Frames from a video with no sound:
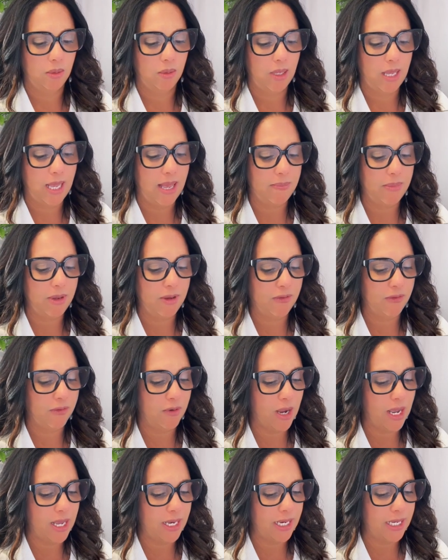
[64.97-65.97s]
Happy
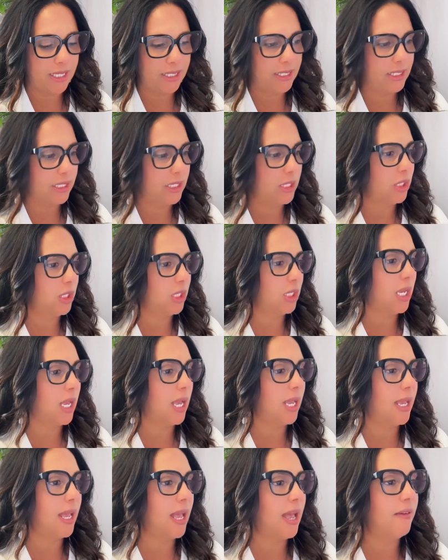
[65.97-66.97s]
Friday and
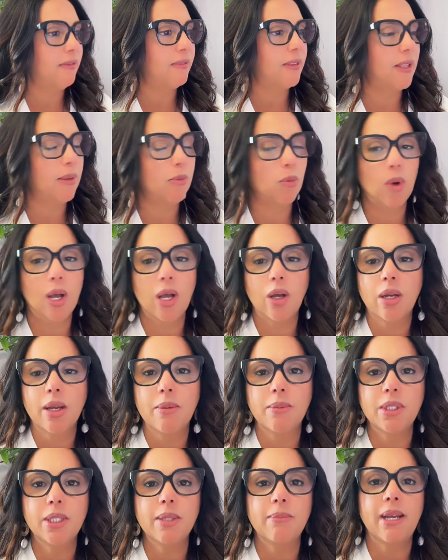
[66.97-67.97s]
TGIF.
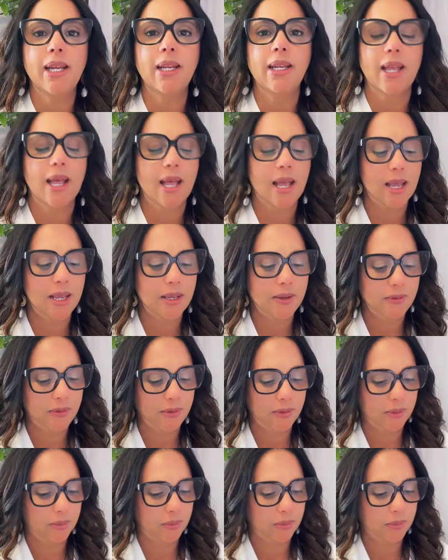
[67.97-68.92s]
Welcome to my live.